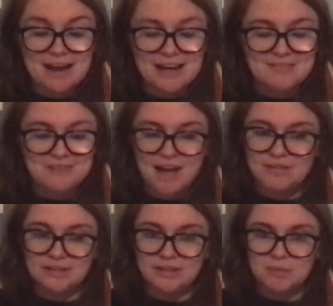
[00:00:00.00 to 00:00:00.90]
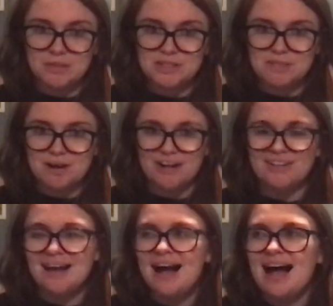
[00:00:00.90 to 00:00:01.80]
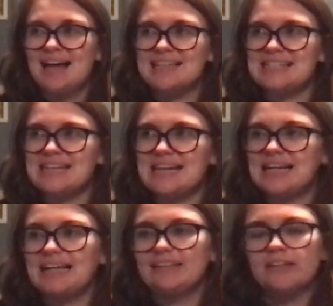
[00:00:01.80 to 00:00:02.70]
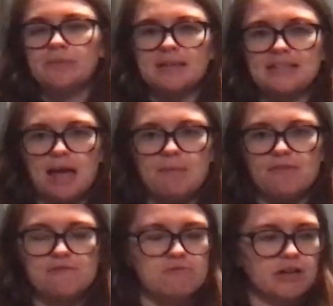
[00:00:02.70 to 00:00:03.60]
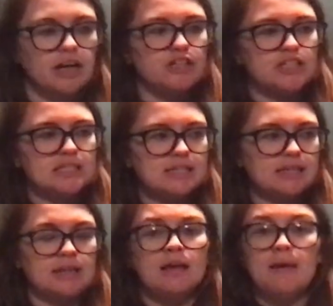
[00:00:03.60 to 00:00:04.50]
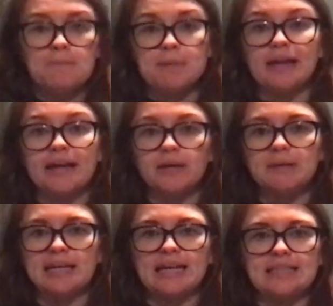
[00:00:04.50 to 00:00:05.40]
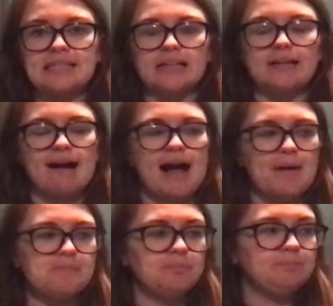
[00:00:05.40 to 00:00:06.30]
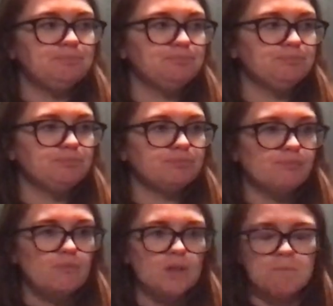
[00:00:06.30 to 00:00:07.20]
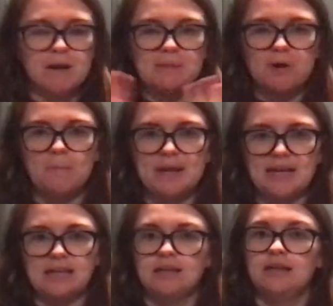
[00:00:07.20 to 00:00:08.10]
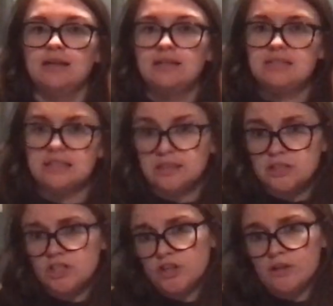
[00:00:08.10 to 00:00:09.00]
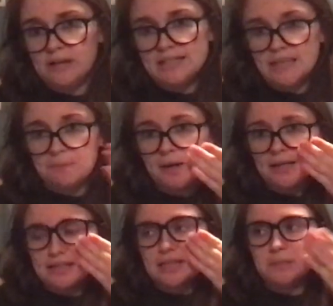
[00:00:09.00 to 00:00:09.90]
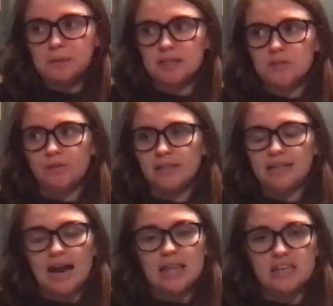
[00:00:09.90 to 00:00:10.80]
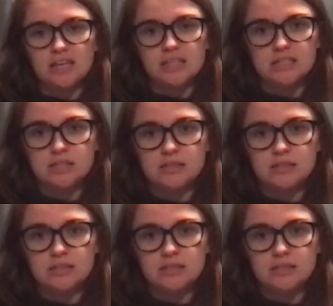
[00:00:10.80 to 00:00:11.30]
to 5 a little bit tomorrow. I did take a little bit of time off of work just to be here when it gets here. But I'm hoping to get to show you guys that process because really I think it's